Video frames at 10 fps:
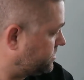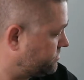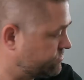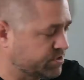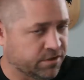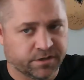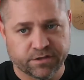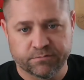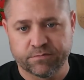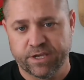Sorry,
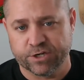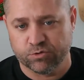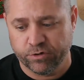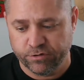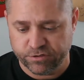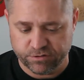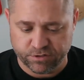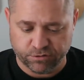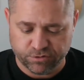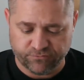the actual undersuit's a
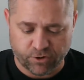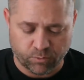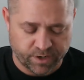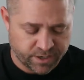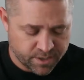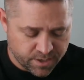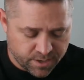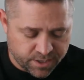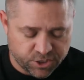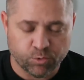little too far away.
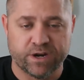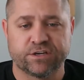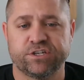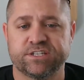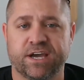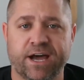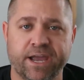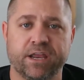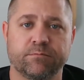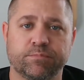You would actually tie
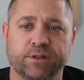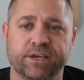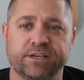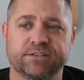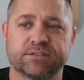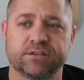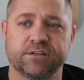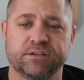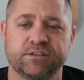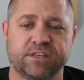it in place,
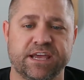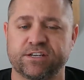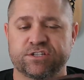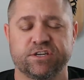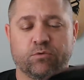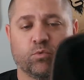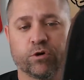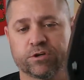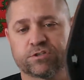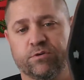and that just didn't
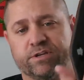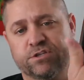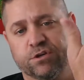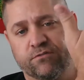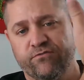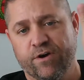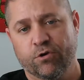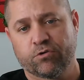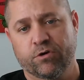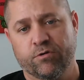work. So I took
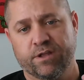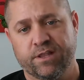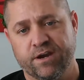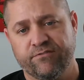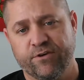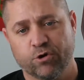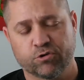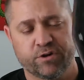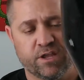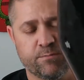Velcro and I lined Velcro
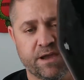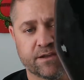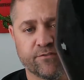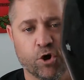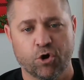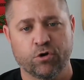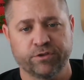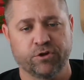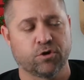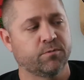down the back of all the
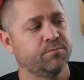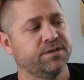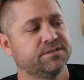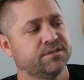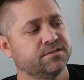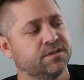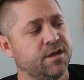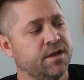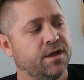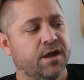armor pieces,
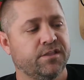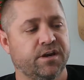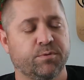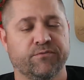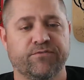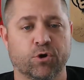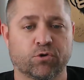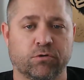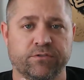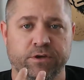and then I put
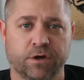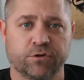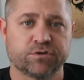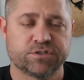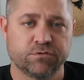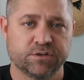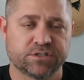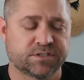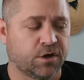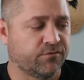Velcro on the undersuit
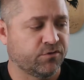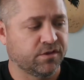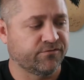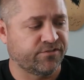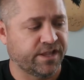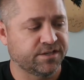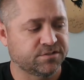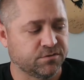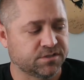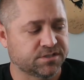itself, or the flight
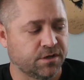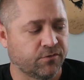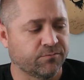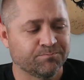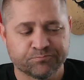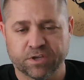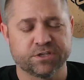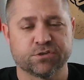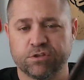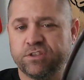suit itself, and
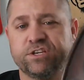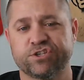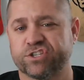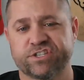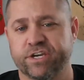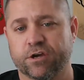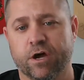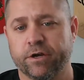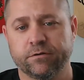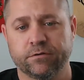so then these just stick
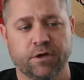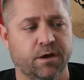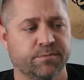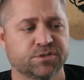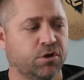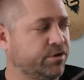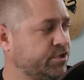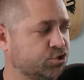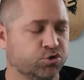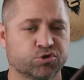on. It's all
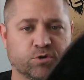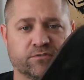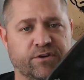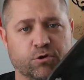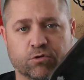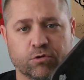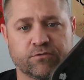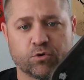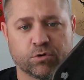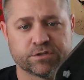industrial strength Velcro, of
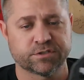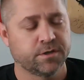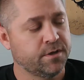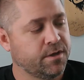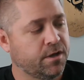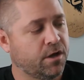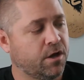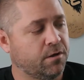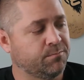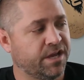course.
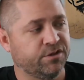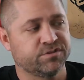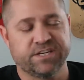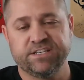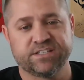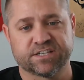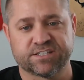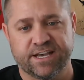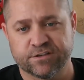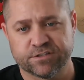I used
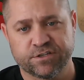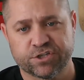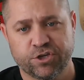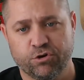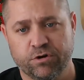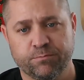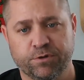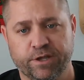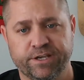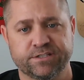E6000 to secure it in
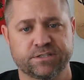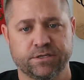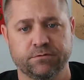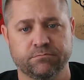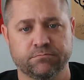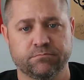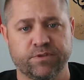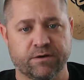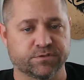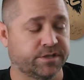place, and
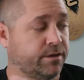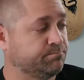that was that.